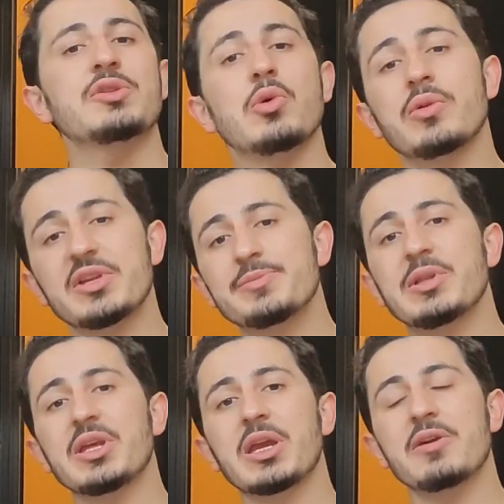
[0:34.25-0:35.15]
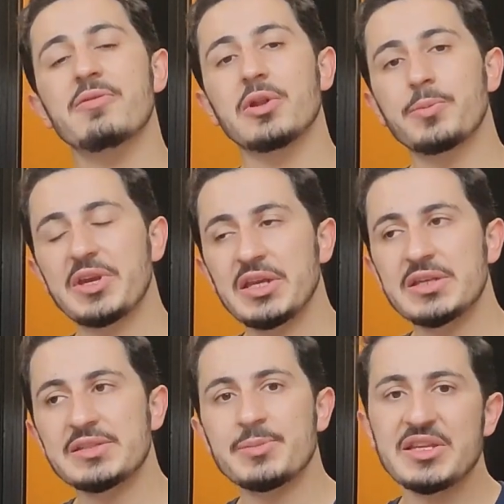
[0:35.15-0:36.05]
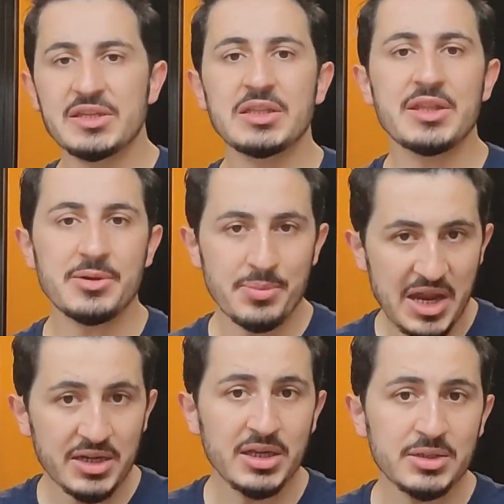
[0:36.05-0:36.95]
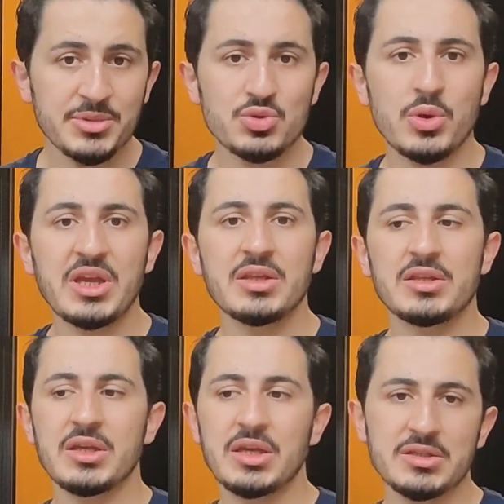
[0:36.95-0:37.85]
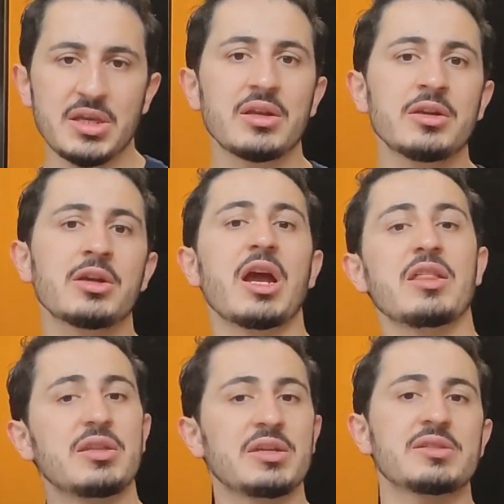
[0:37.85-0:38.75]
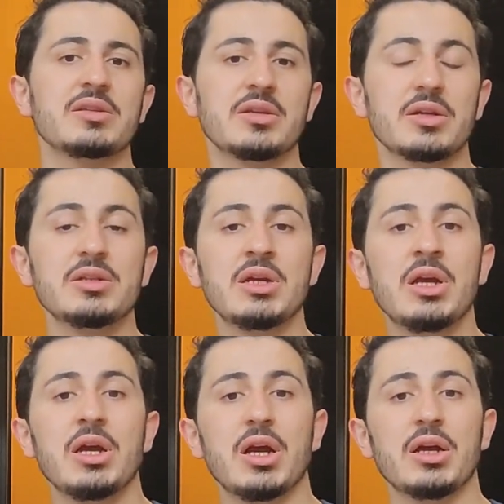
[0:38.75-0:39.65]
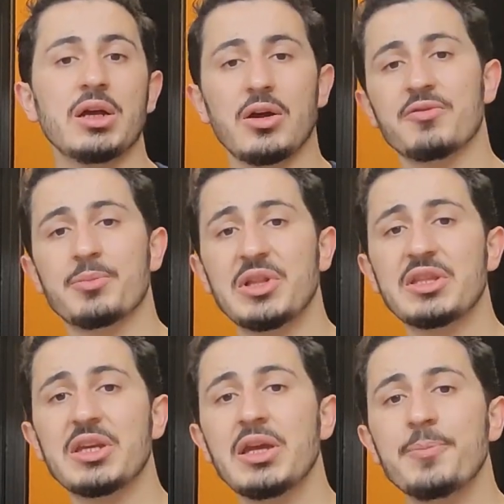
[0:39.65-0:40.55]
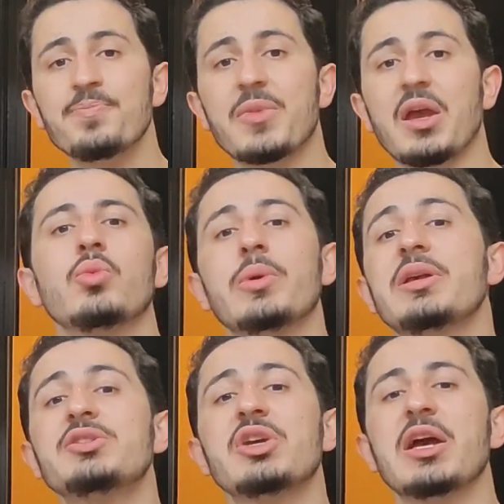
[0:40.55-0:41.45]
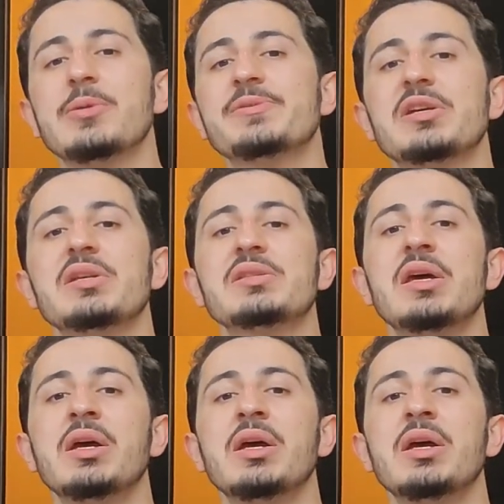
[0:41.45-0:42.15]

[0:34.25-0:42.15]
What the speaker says: So this building envelope is basically the barrier between the interior and the exterior of the building, which helps us